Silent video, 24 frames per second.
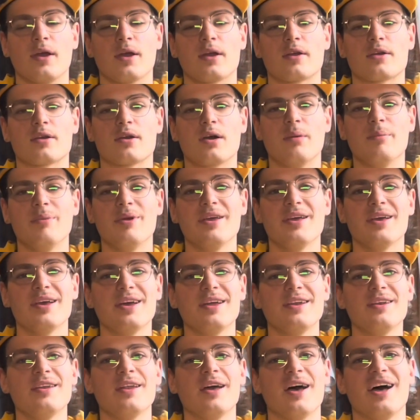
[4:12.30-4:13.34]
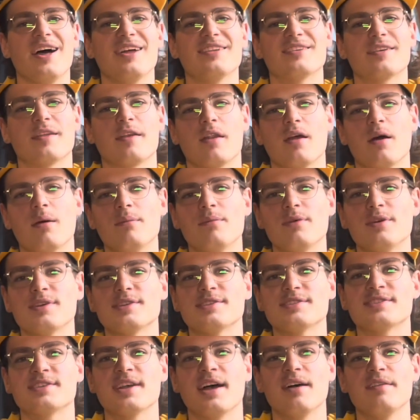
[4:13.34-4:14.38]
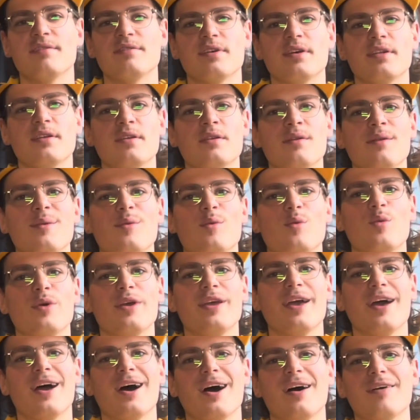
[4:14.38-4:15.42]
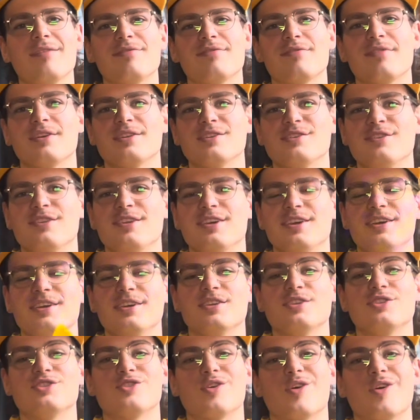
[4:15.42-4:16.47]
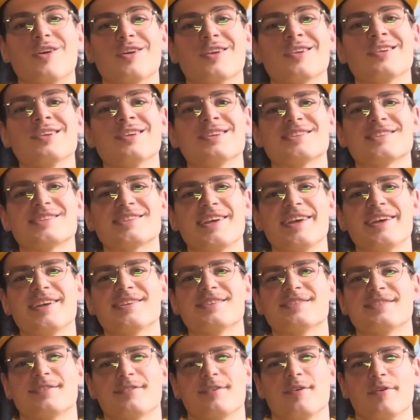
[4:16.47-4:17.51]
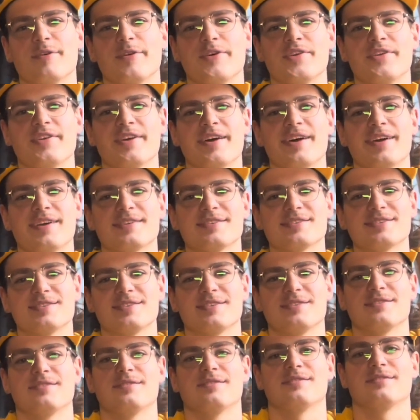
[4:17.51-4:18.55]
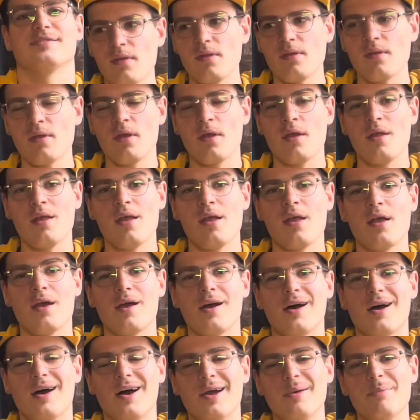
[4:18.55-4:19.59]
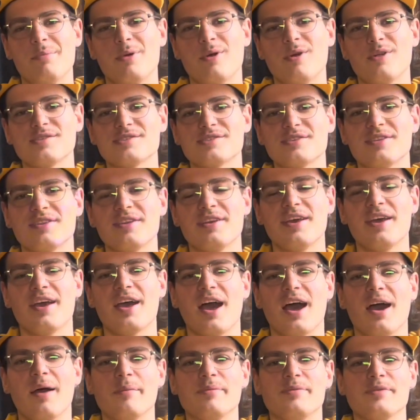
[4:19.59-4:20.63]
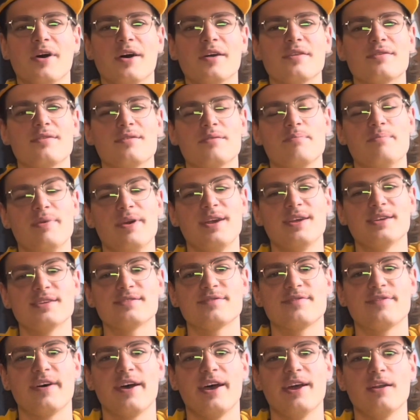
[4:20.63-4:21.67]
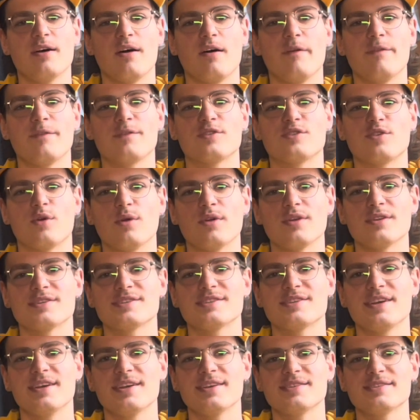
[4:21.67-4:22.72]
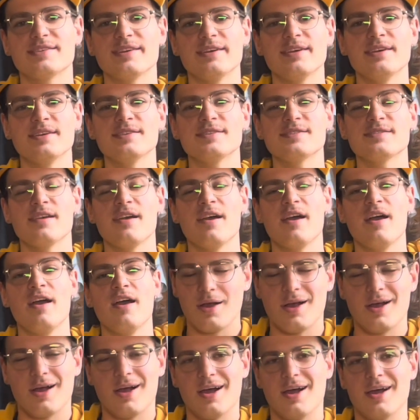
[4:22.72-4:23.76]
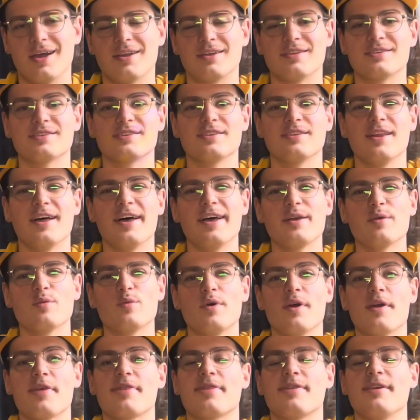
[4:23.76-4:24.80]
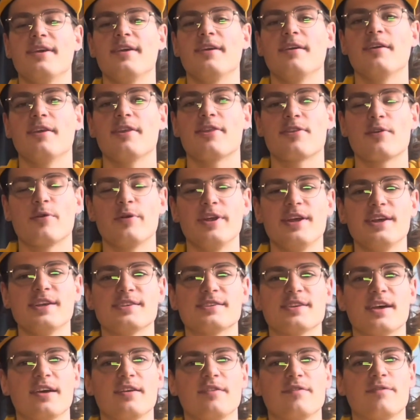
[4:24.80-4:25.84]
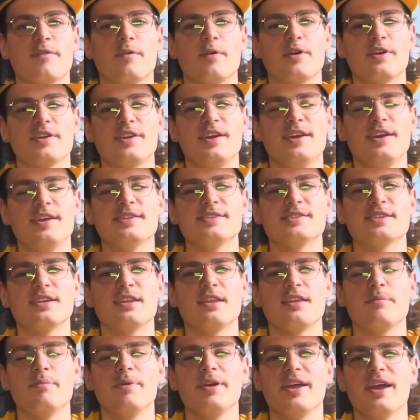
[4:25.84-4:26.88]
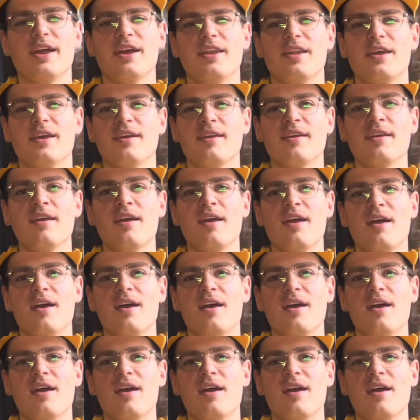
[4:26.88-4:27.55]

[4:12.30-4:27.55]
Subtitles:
Coming in at number 7, we have the Jordan 6 Gore-Tex. I personally am not the biggest fan of Jordan 6s, and like with the 3s and 14s in the beginning,